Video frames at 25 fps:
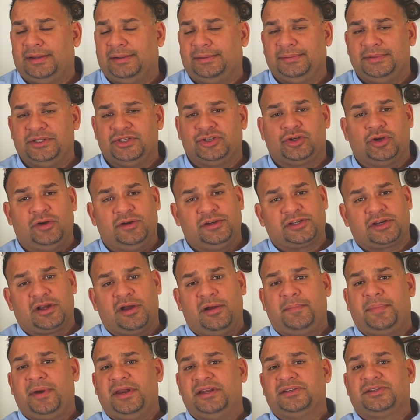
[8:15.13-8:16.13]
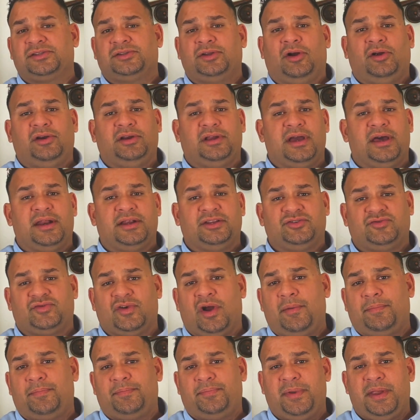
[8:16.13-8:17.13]
insurance companies start gonna
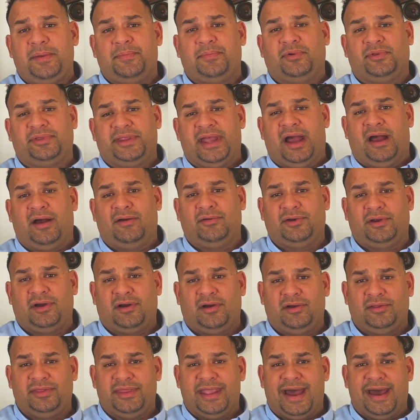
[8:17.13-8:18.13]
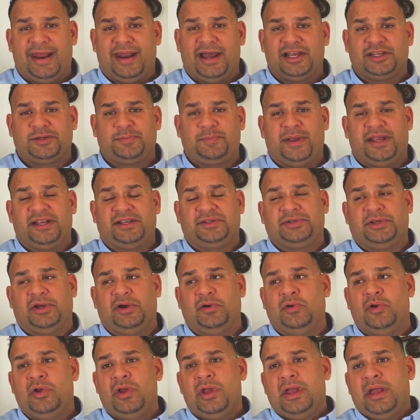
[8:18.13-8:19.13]
drop people down on that aspect.
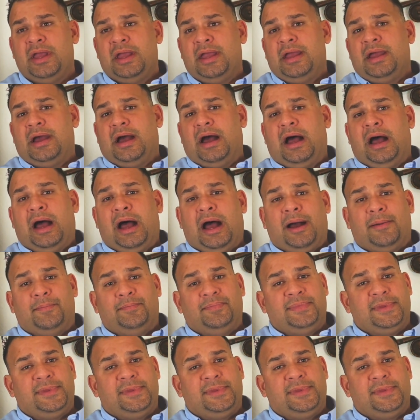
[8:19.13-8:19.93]
So a